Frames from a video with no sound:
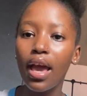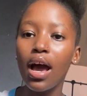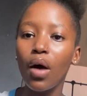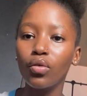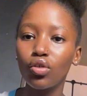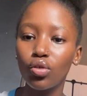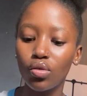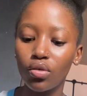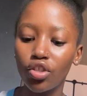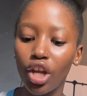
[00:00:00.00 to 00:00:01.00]
I was
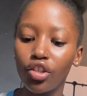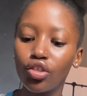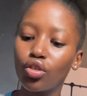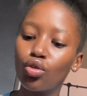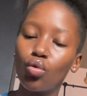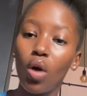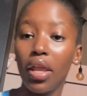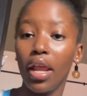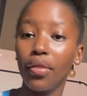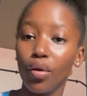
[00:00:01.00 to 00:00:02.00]
changed to
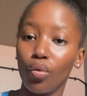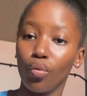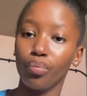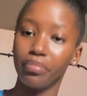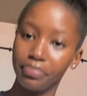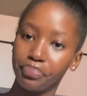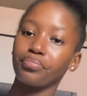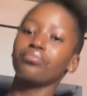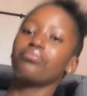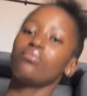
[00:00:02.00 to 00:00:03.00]
another room
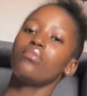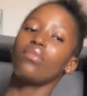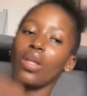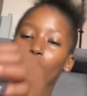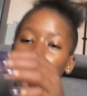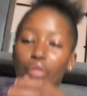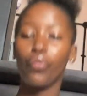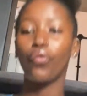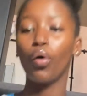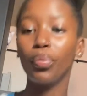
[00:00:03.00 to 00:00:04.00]
with
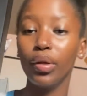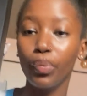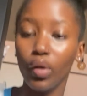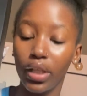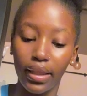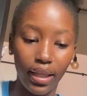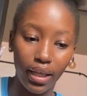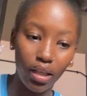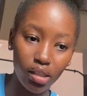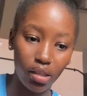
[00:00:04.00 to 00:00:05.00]
4 people in
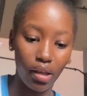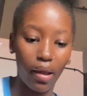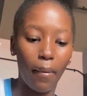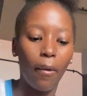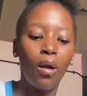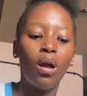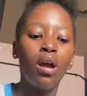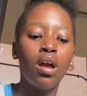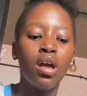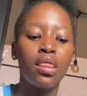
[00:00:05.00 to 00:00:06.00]
there, you know.
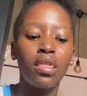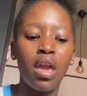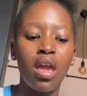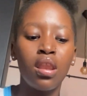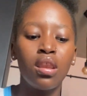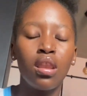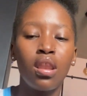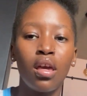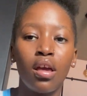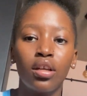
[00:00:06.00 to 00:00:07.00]
Then
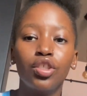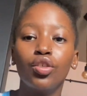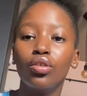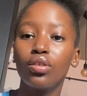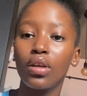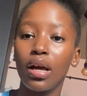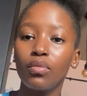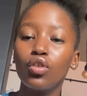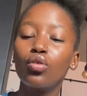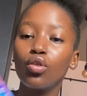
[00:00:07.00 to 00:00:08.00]
she used to
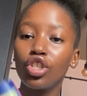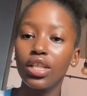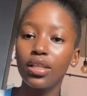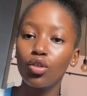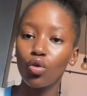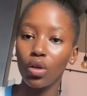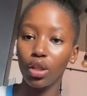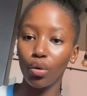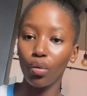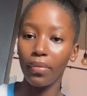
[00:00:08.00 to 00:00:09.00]
come to, so she took
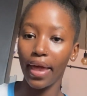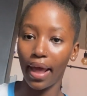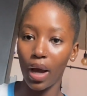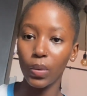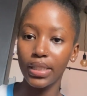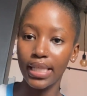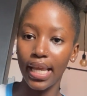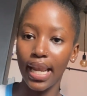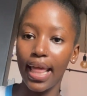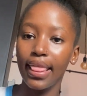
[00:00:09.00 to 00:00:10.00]
the room that I was
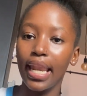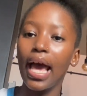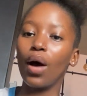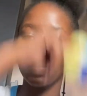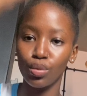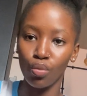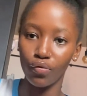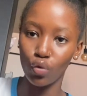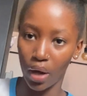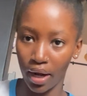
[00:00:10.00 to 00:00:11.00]
in, and then I was
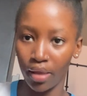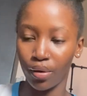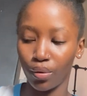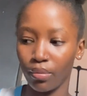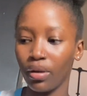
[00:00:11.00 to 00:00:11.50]
moved to another room.